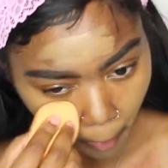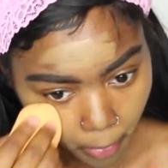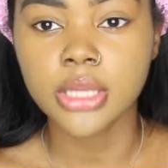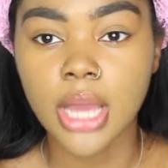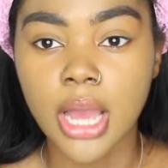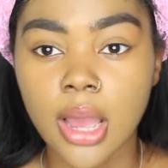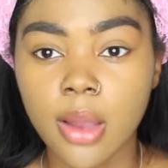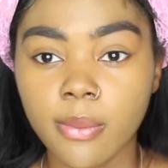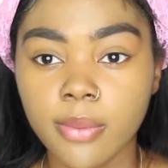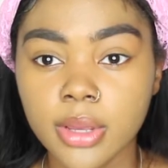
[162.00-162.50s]

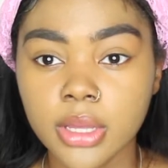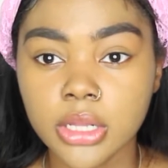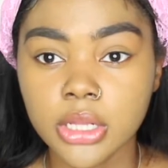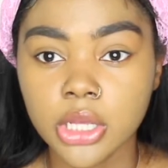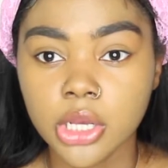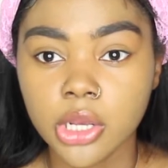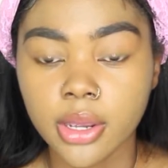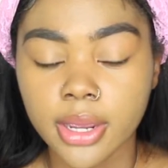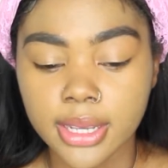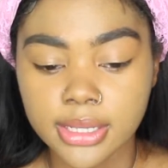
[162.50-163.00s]
Y'all really
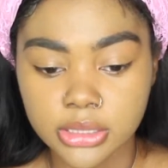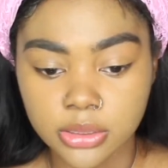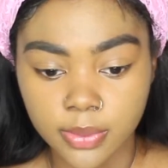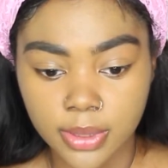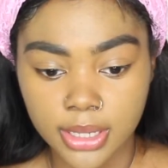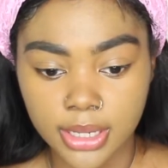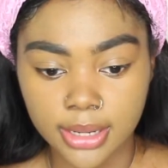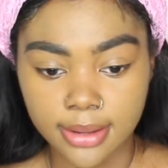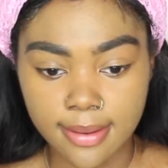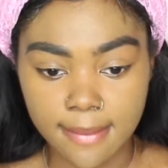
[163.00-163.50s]
look crazy
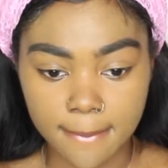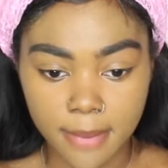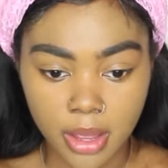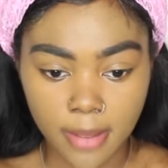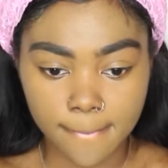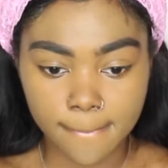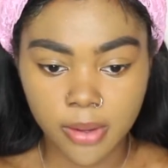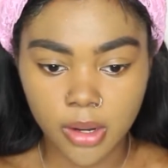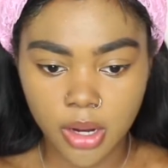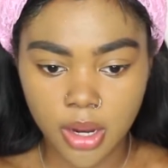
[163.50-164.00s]
right now, but
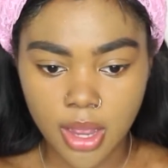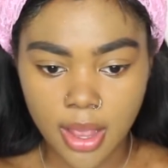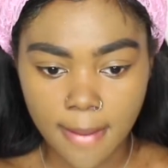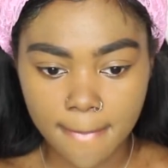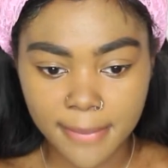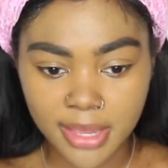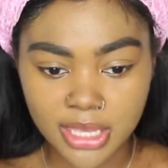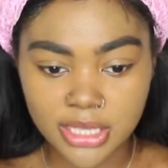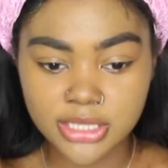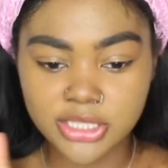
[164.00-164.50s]
I
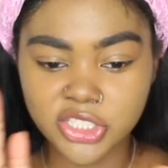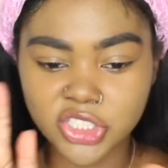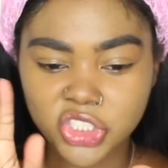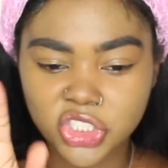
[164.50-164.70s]
promise,